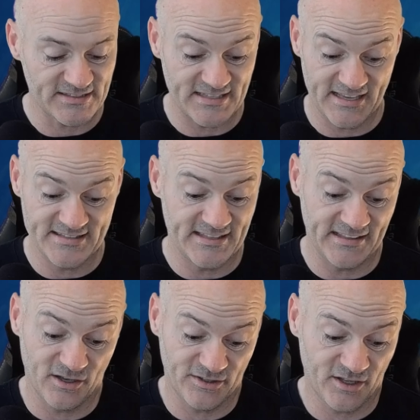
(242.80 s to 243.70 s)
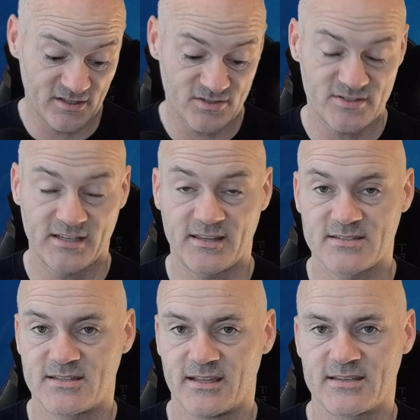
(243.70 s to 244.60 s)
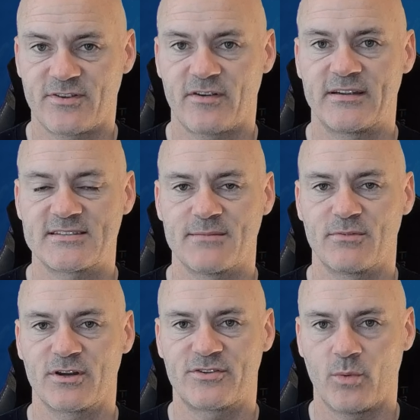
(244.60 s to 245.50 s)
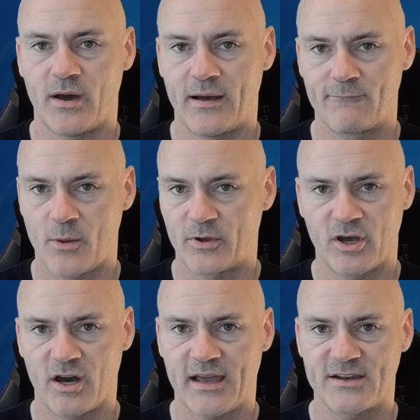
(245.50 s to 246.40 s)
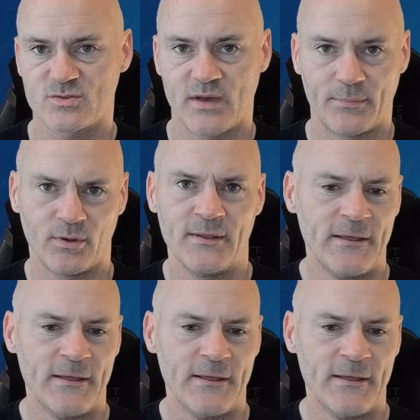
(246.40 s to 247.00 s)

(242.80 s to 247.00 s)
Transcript: They, they, they also said this deal is very similar to what Robin Koch had as well, but